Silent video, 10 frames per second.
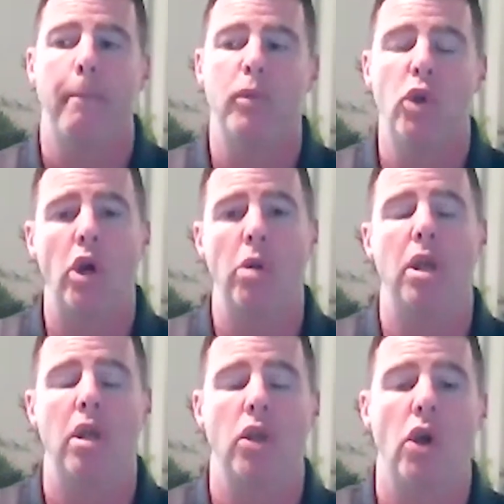you're
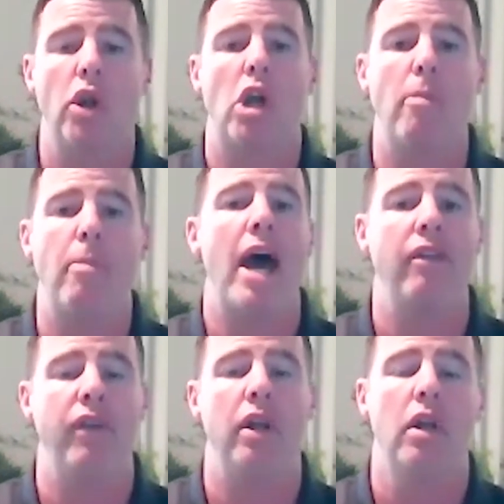going to come out
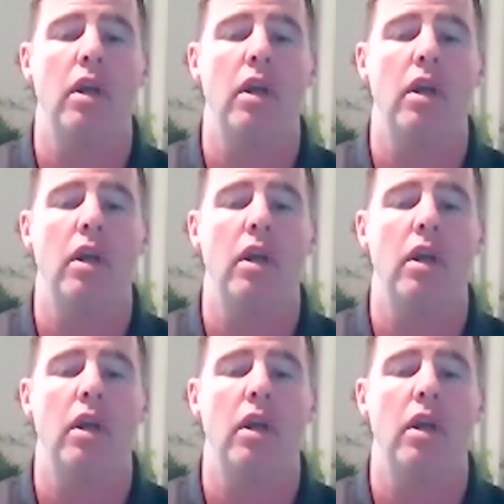of it